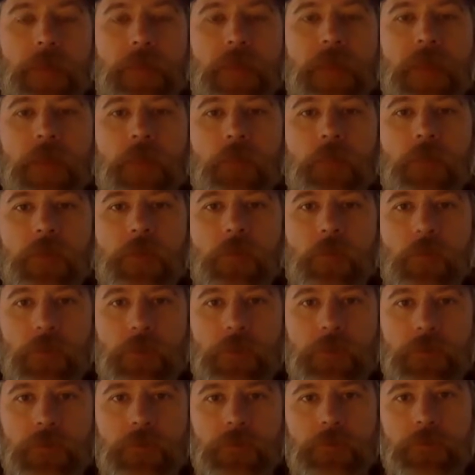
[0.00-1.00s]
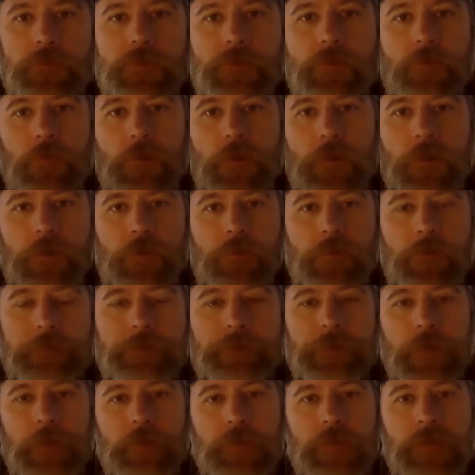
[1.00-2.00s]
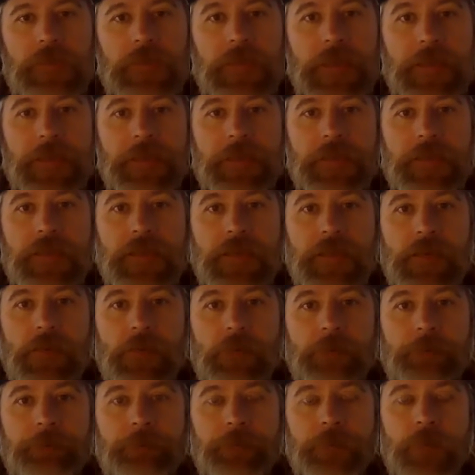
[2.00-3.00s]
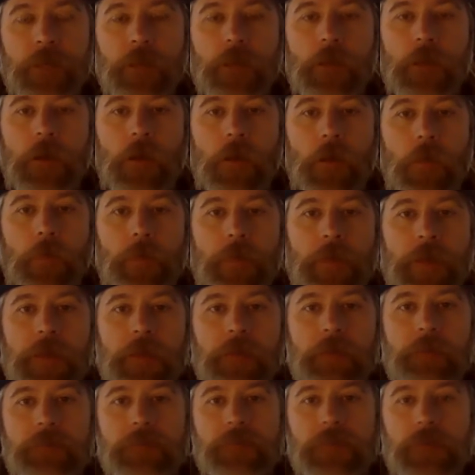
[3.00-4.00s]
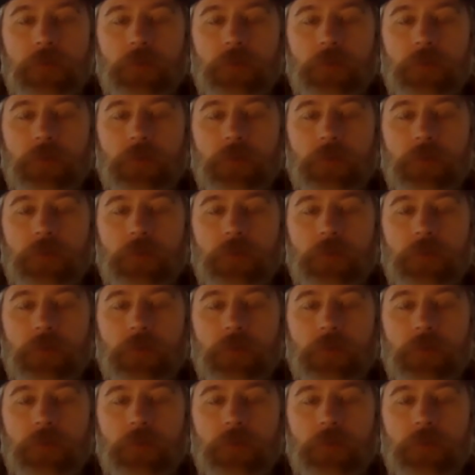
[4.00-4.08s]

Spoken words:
And then what you want to do is you want to go in a fairly light gear on the bike.